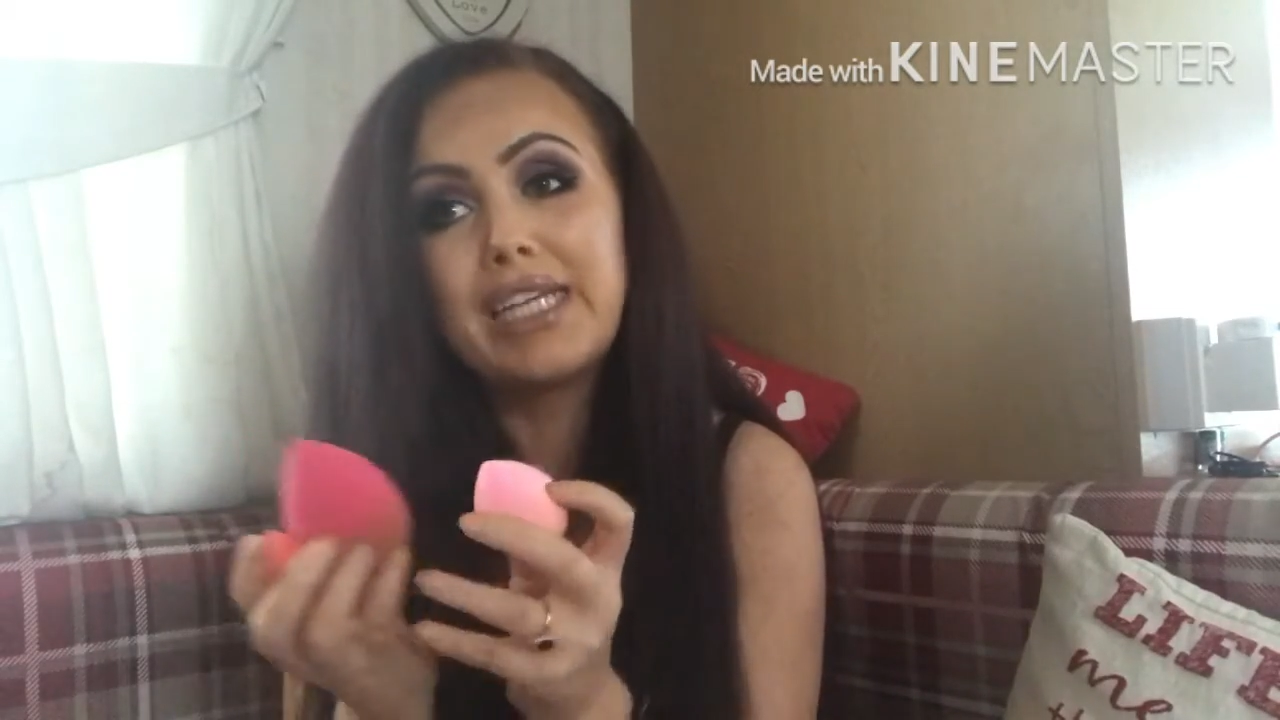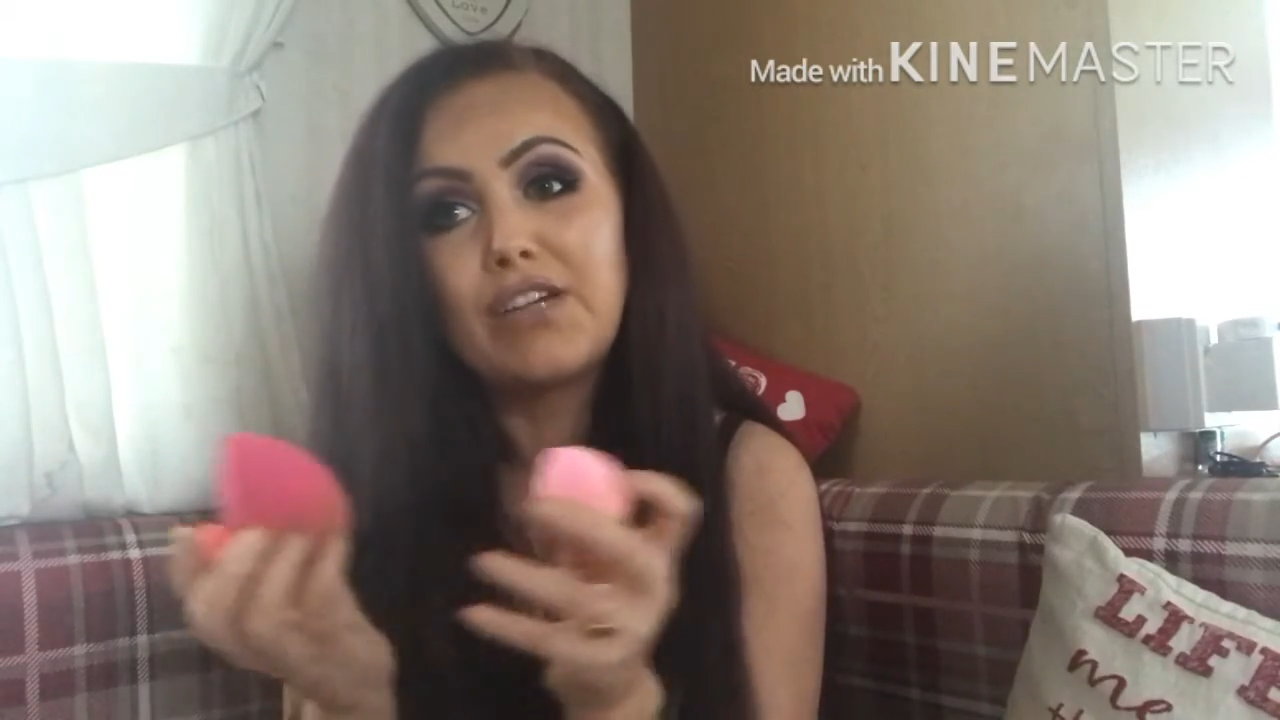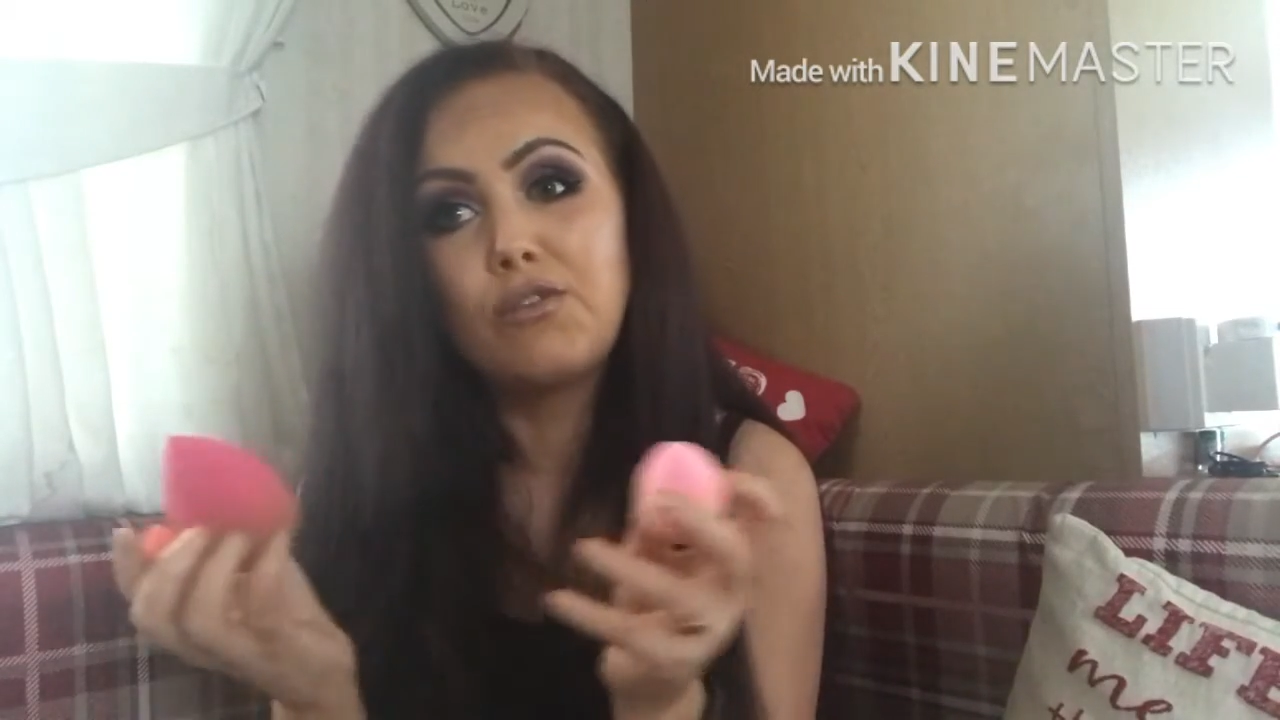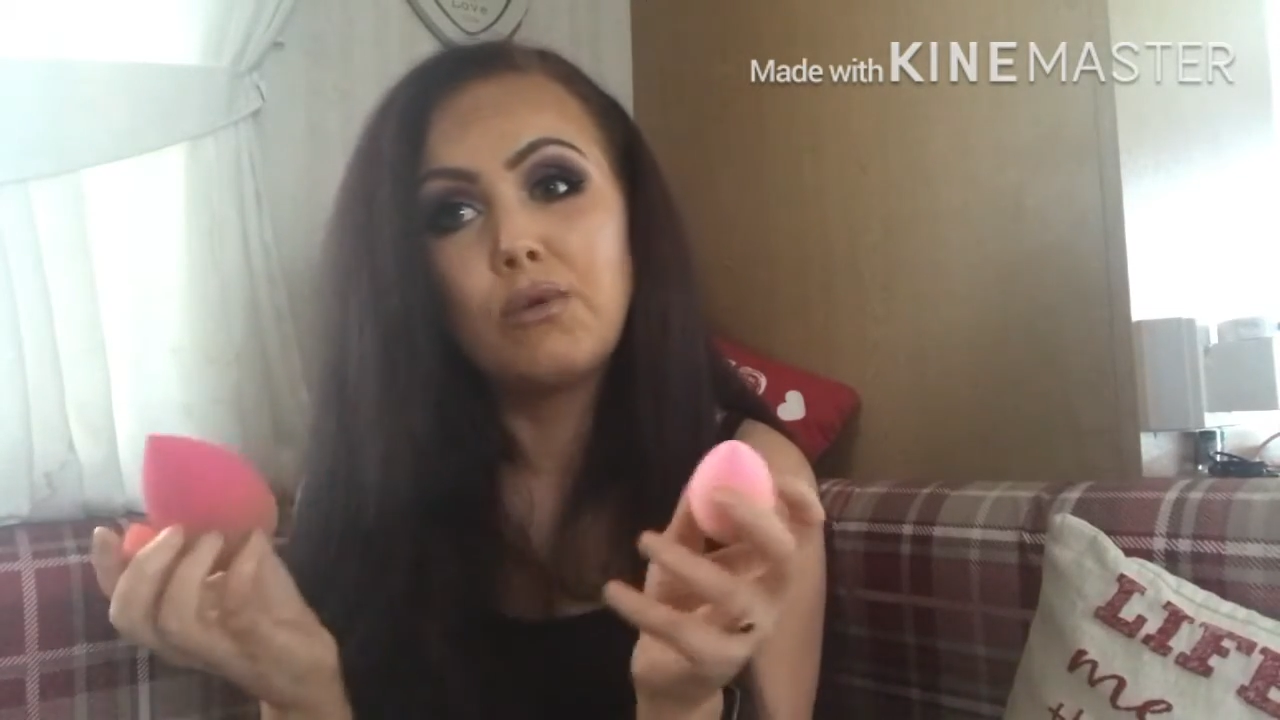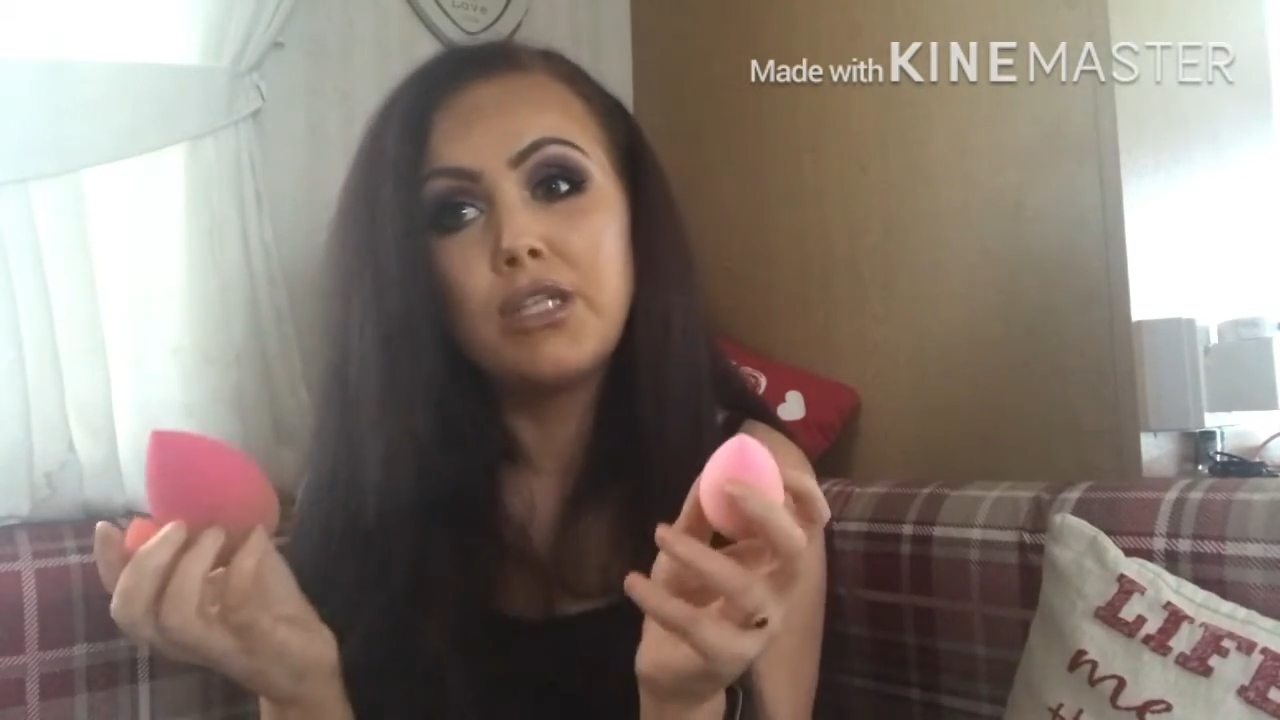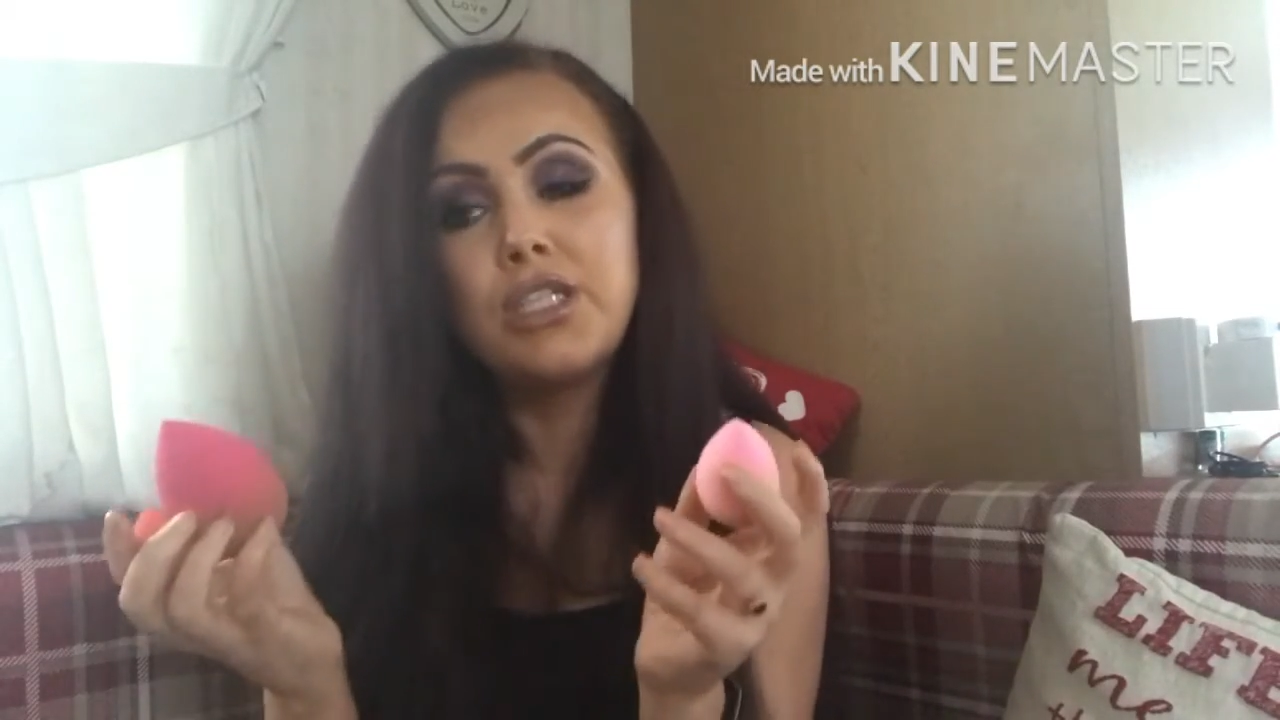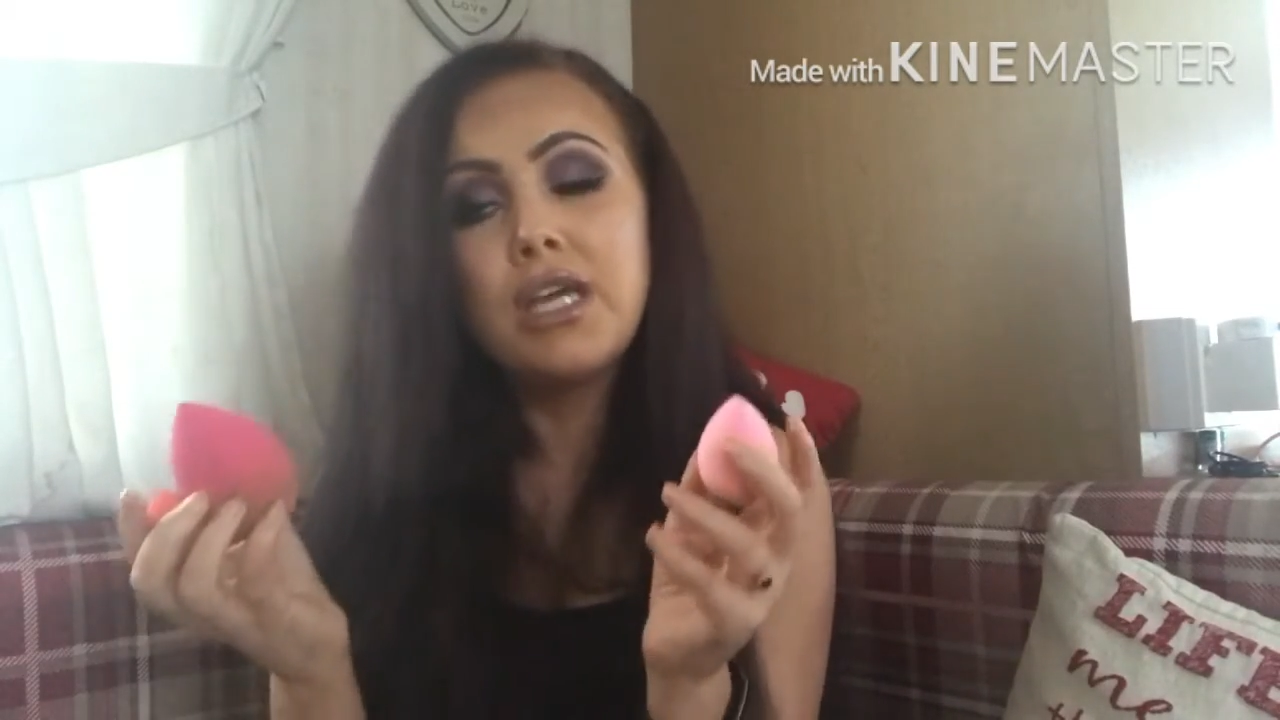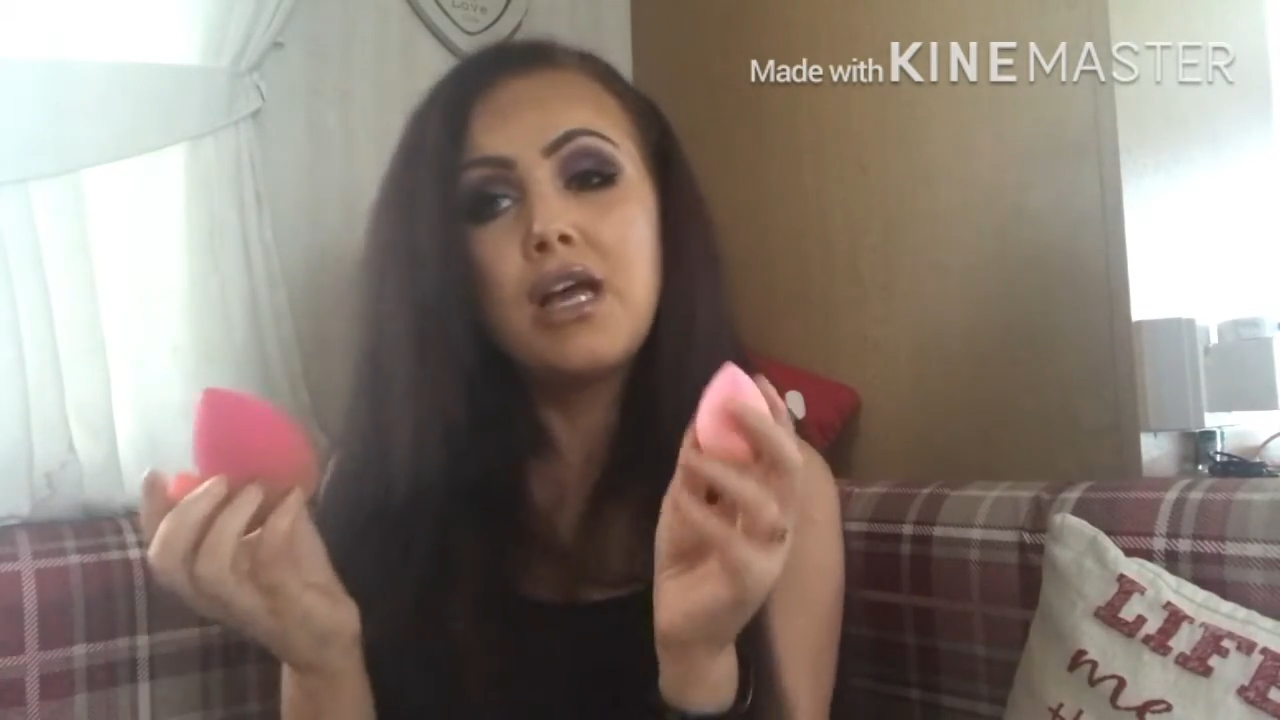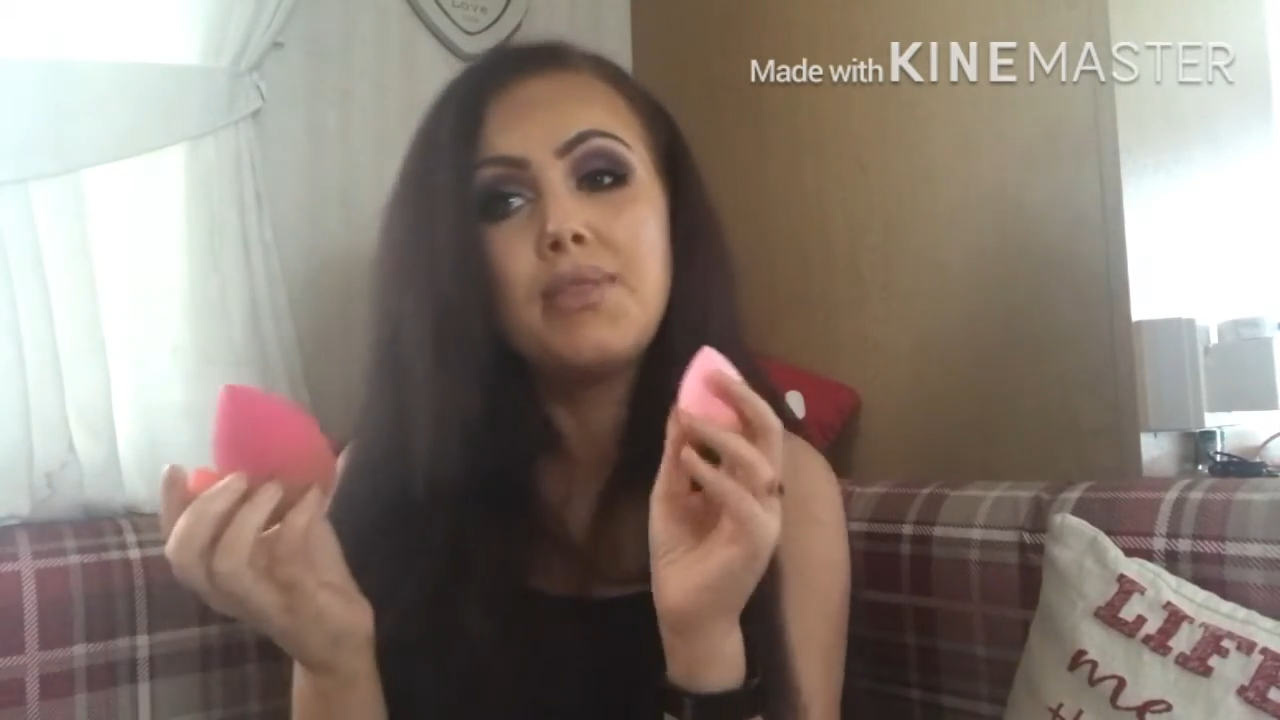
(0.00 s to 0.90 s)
different ones